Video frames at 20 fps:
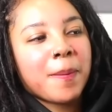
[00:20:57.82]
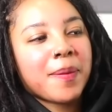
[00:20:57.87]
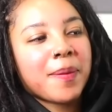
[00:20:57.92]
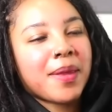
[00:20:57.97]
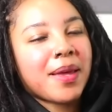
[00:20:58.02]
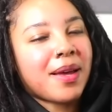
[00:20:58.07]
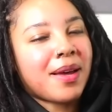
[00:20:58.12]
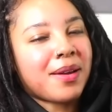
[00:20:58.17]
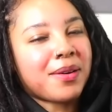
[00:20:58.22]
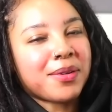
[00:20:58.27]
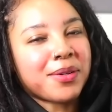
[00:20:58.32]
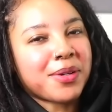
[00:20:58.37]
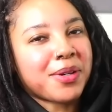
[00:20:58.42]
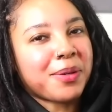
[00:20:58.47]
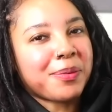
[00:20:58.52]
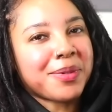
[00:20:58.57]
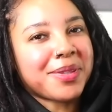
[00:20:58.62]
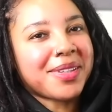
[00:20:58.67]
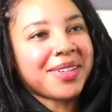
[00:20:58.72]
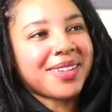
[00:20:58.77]
I don't
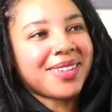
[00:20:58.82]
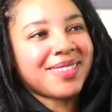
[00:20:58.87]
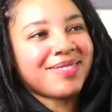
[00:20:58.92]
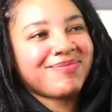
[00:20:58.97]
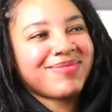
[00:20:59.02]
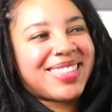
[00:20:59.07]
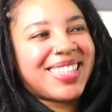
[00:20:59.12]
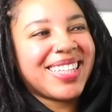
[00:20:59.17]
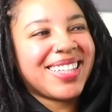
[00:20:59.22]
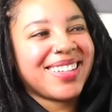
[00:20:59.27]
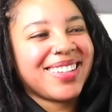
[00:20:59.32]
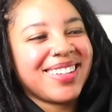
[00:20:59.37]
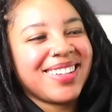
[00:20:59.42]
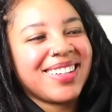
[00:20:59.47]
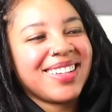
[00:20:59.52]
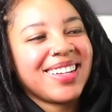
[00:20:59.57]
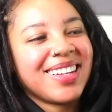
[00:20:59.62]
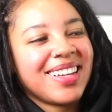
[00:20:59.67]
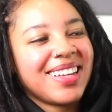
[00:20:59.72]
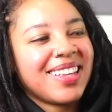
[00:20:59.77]
agree with
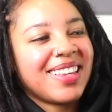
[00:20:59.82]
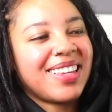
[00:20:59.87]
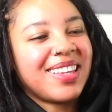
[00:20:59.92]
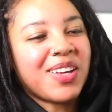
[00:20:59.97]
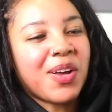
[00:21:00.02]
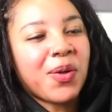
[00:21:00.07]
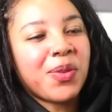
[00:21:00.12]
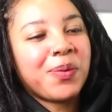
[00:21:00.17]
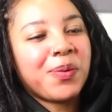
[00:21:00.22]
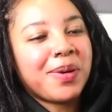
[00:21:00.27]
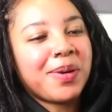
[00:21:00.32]
that. The only